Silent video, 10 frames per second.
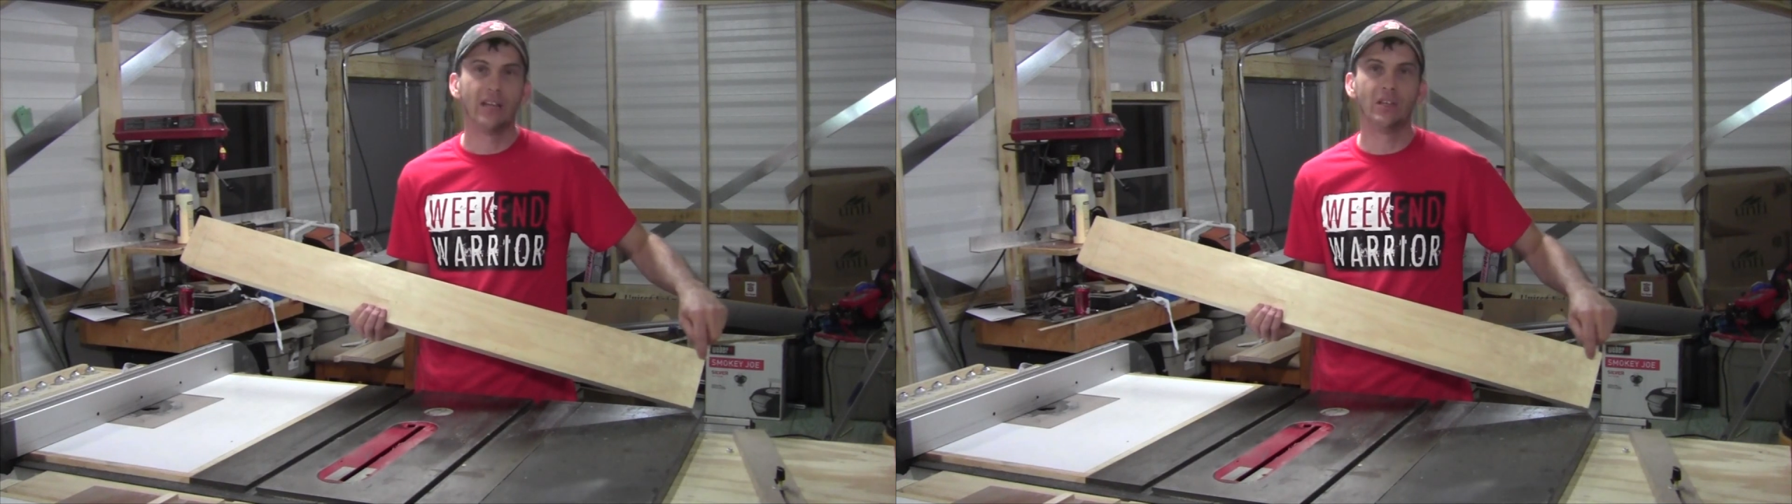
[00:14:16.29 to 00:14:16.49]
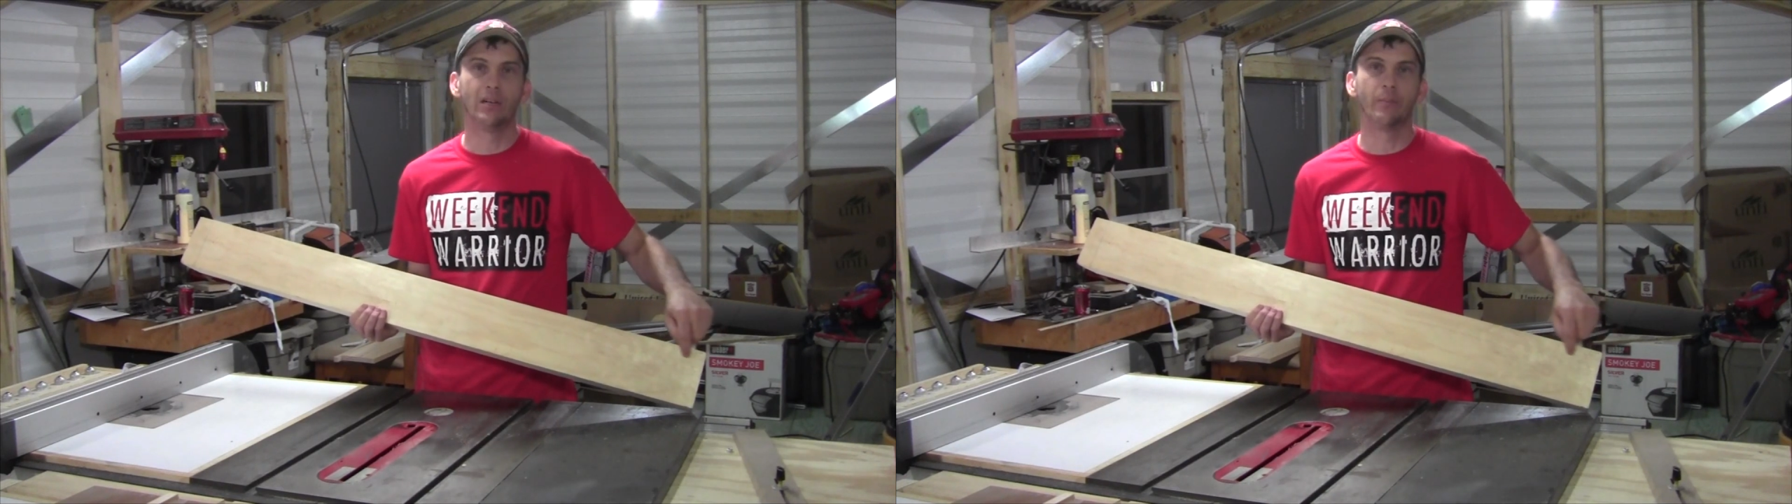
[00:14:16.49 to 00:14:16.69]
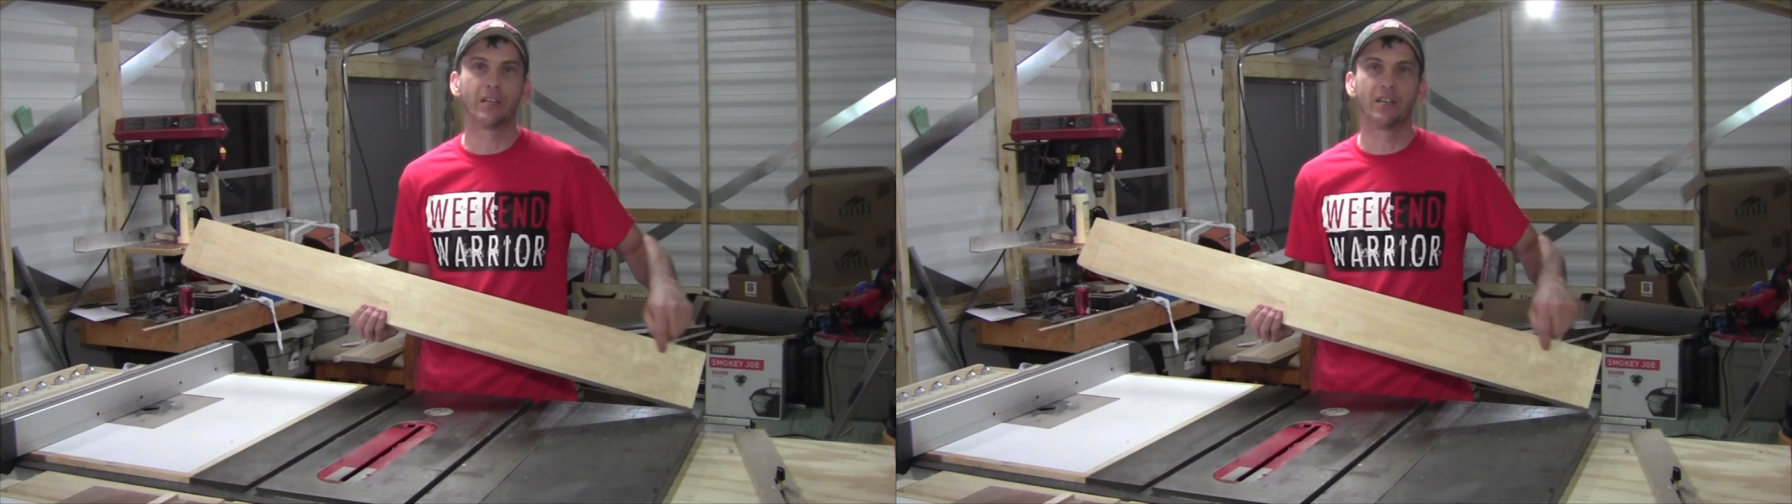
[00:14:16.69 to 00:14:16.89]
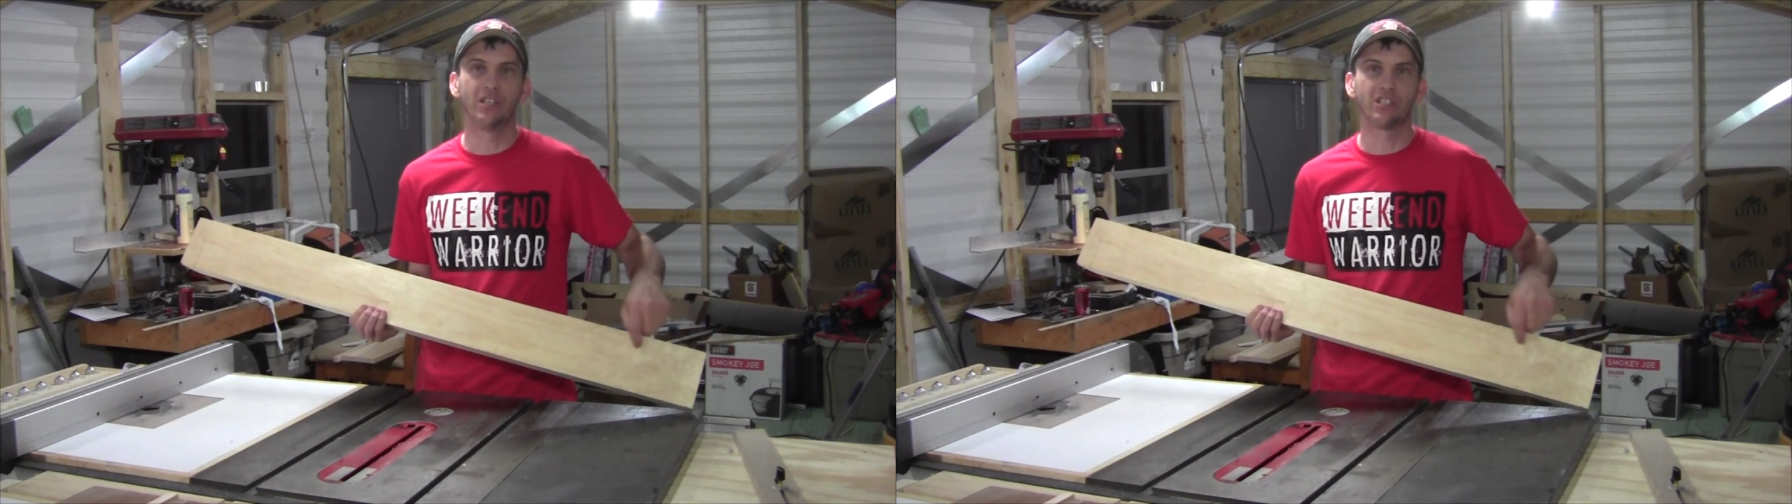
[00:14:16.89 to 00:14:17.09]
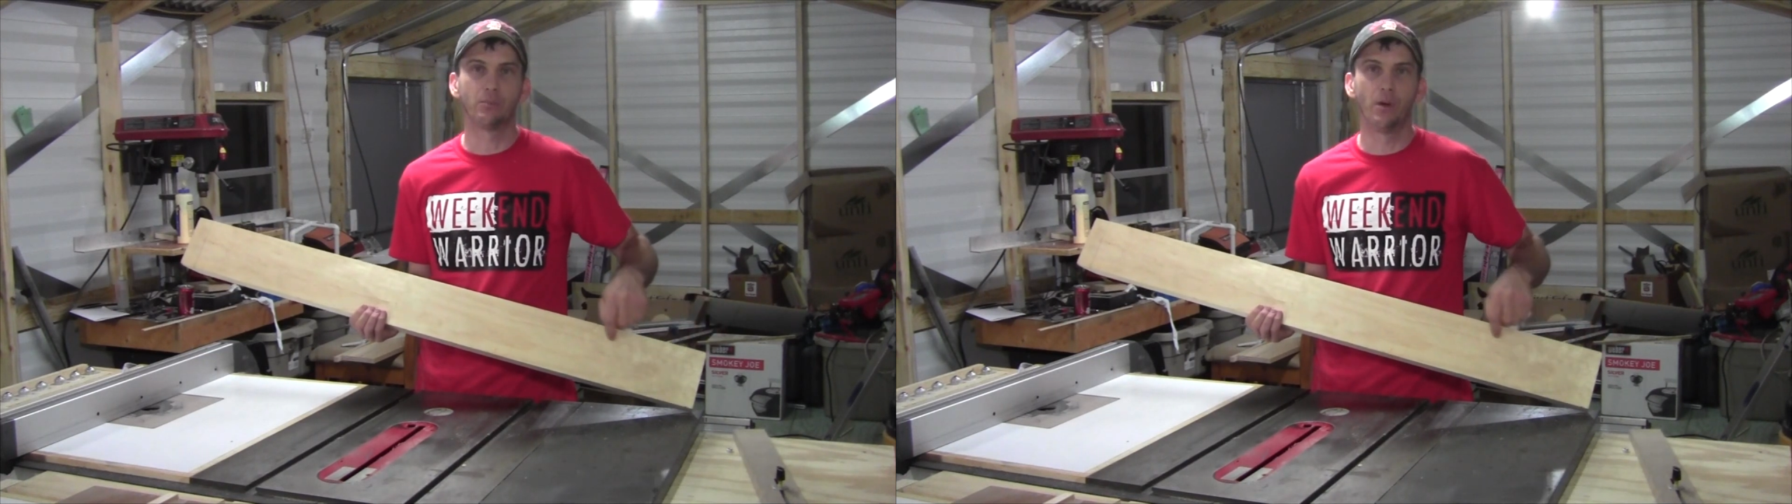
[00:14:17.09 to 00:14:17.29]
and then I'm going to cut
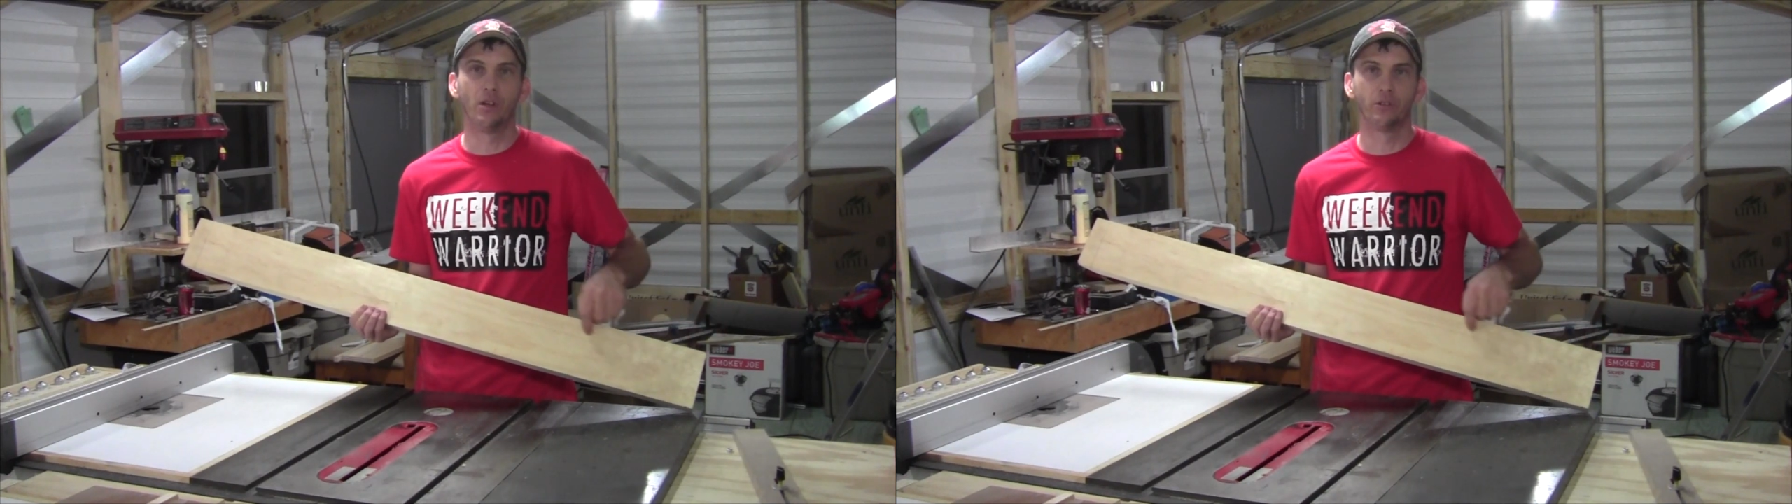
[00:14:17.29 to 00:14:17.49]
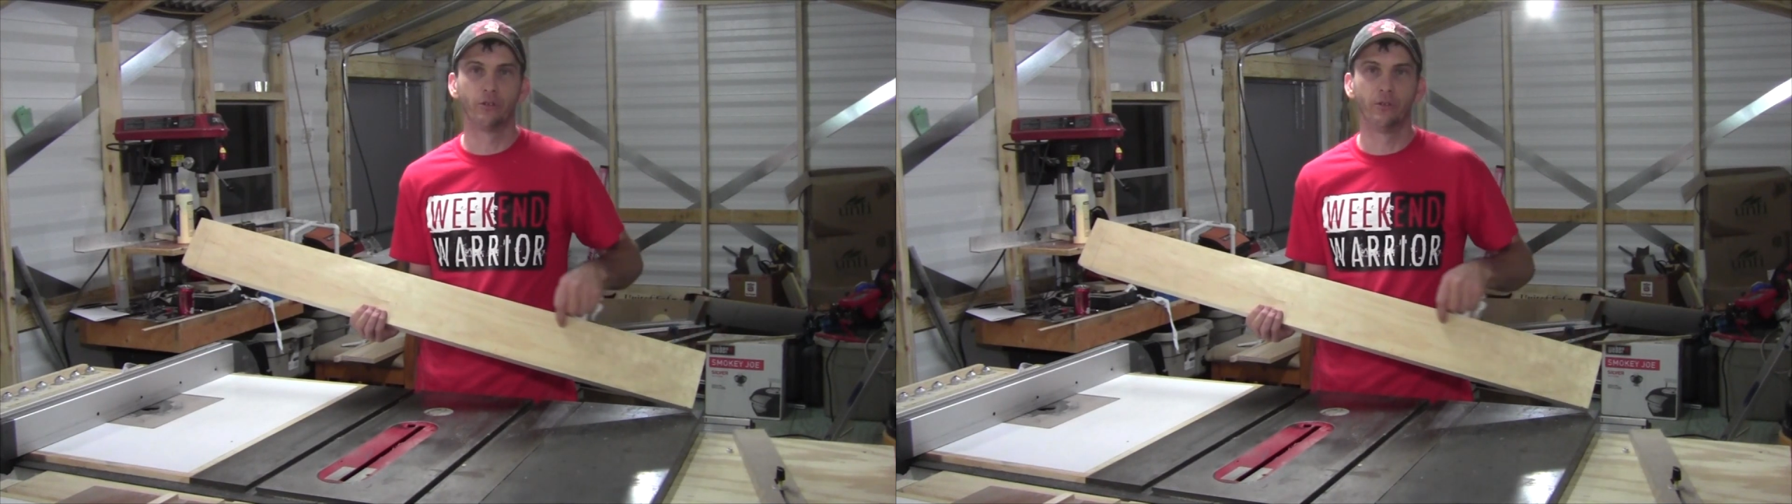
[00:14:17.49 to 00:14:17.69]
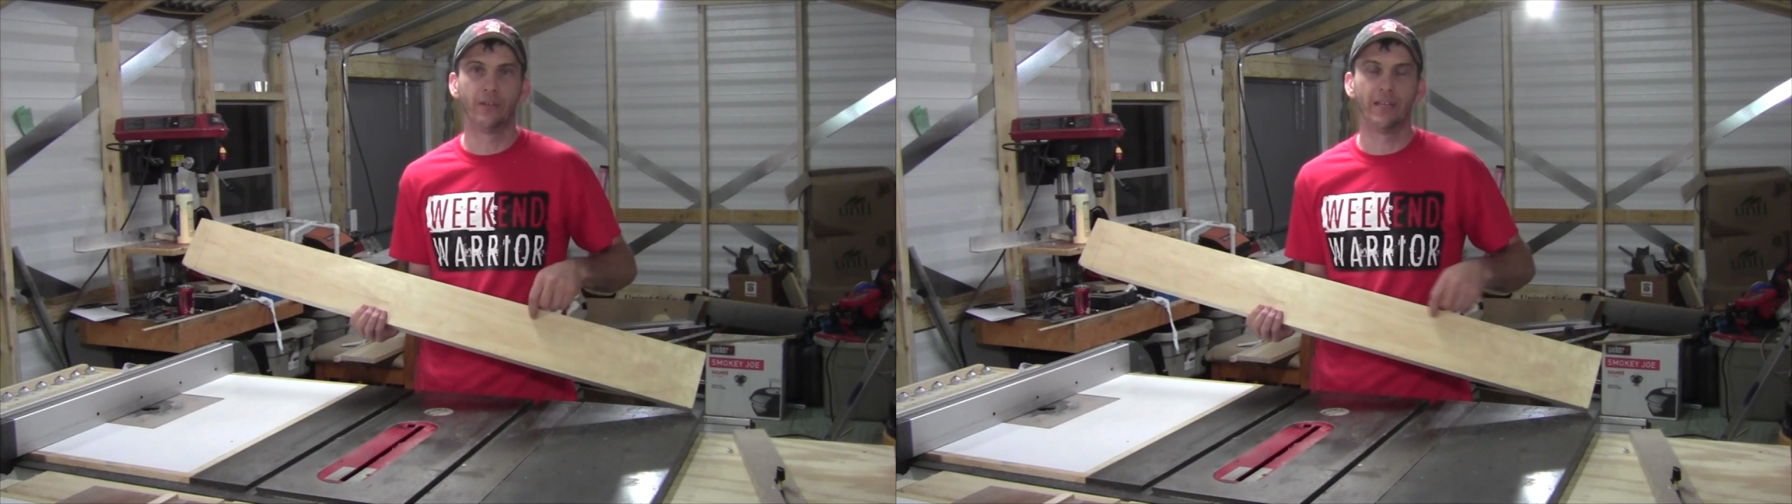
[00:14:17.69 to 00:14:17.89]
a smaller groove in